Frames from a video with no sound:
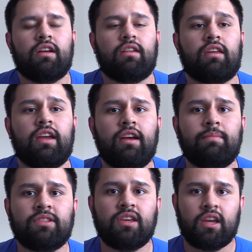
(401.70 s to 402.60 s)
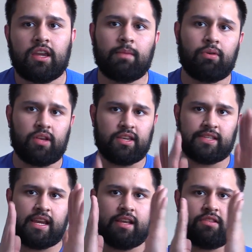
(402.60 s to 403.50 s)
the hips, he put
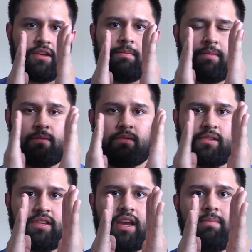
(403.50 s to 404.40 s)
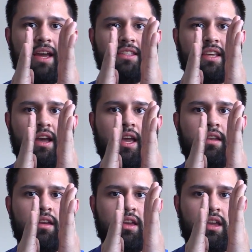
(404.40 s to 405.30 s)
his hands up side by
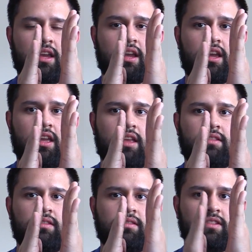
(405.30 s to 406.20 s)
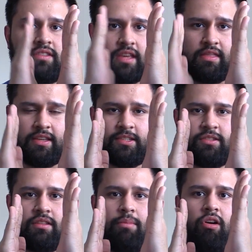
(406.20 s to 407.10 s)
side and just said, this
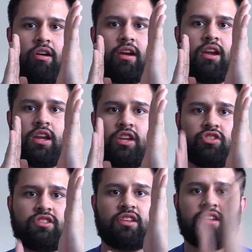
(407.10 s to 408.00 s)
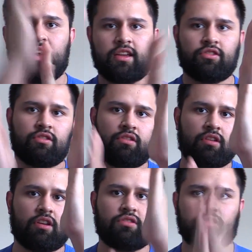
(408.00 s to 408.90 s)
is the bar. It's just a touch.
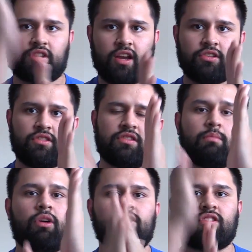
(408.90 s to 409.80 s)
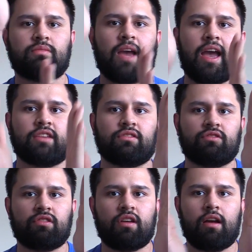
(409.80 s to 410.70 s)
It just touches and brushes past. It
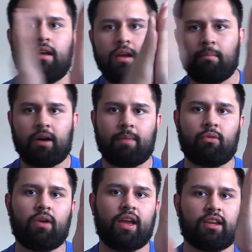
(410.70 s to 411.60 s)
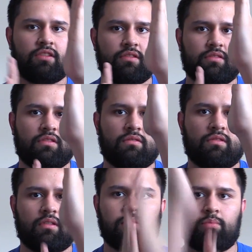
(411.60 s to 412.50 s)
should not pop away. He just
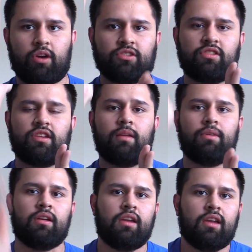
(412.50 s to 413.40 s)
brushes up.